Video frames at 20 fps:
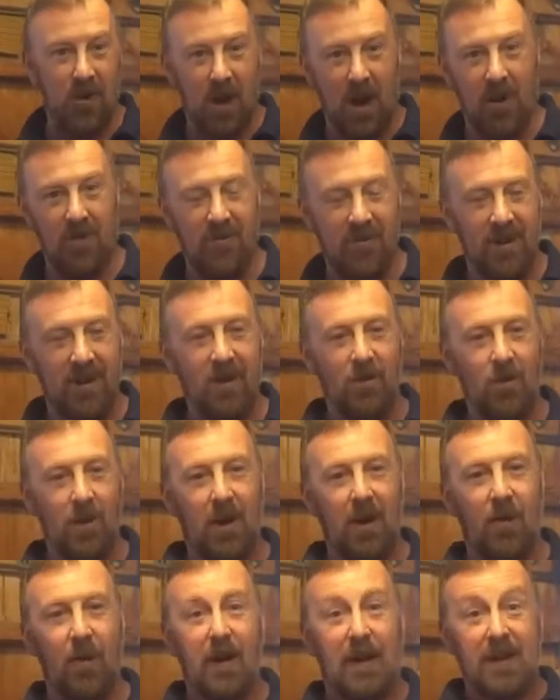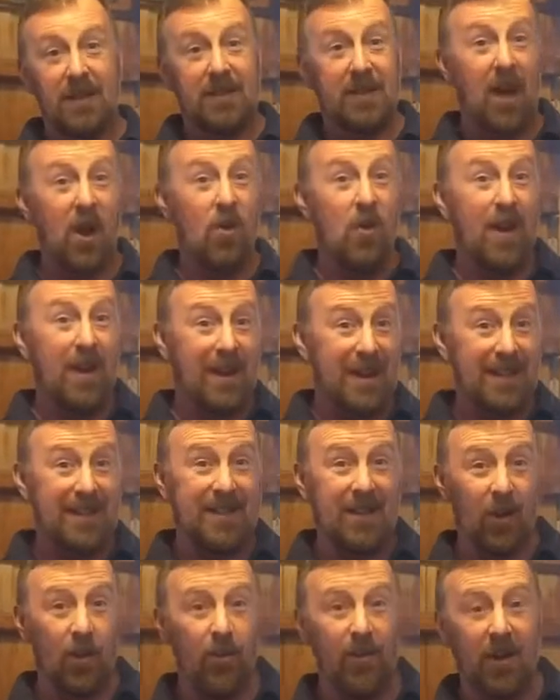go really well. So, let's
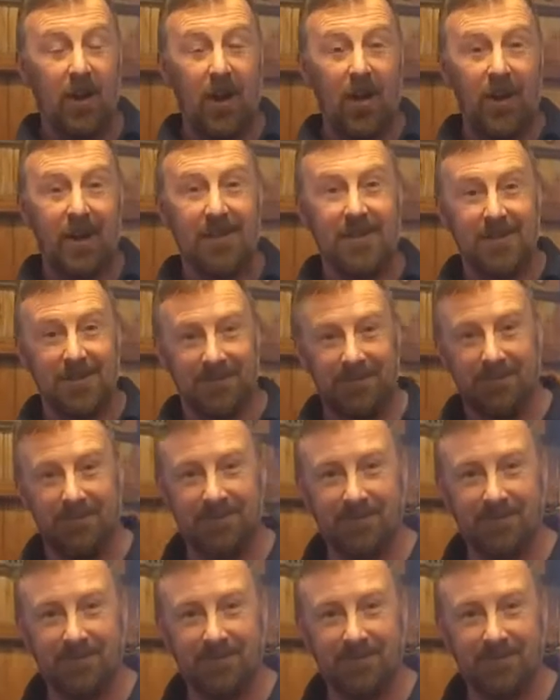get on with it, guys.